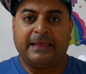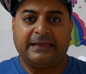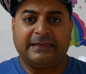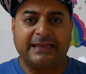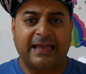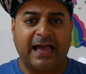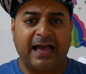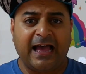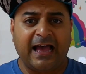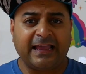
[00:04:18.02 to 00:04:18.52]

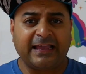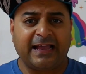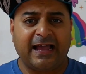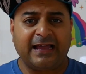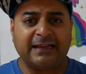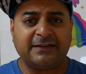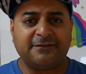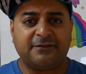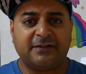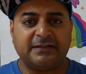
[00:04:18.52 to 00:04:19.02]
Yeah, I
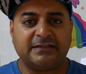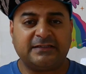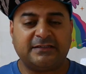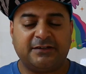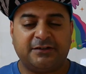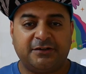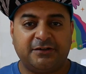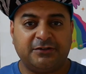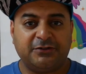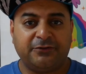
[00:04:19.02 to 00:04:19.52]
kind of
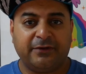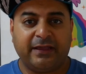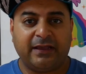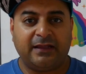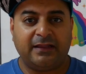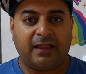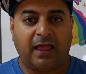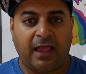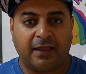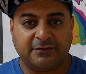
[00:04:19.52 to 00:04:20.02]
considered doing
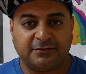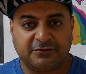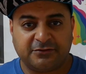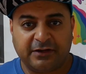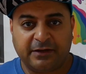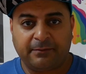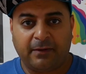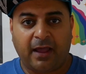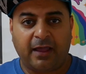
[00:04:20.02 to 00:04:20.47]
a live stream